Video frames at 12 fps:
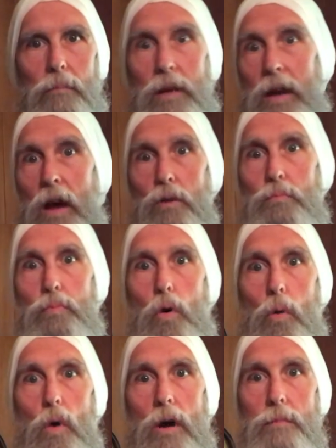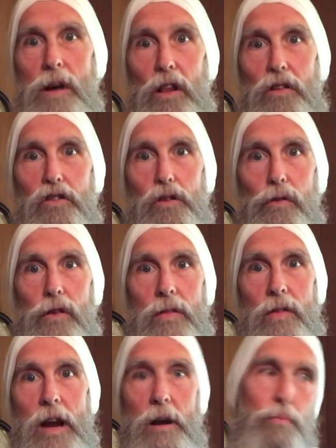You know, pour watermelon juice in
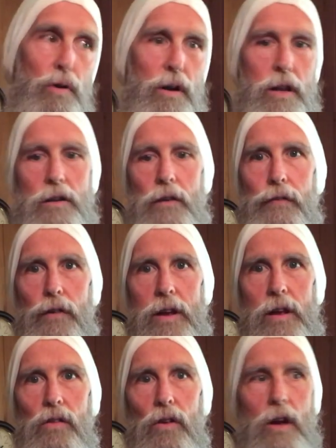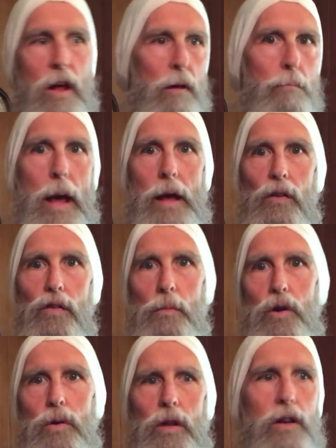there. Put it in your freezer. Make
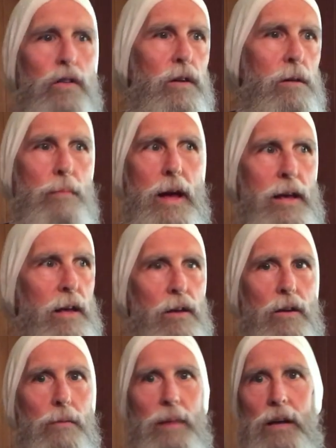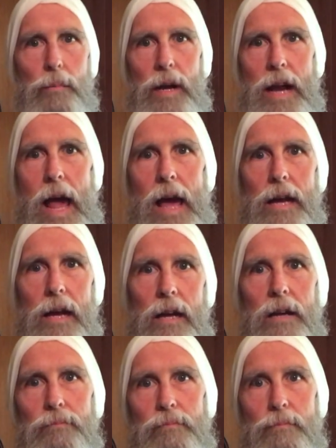smoothies. You can make a
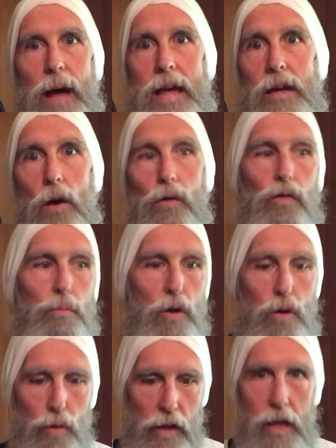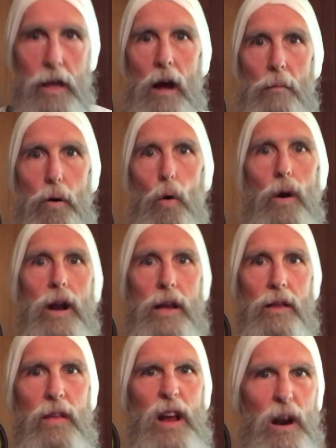banana mango smoothie. Pour it
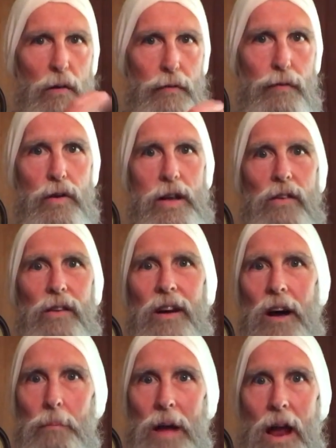in there. Freeze it up.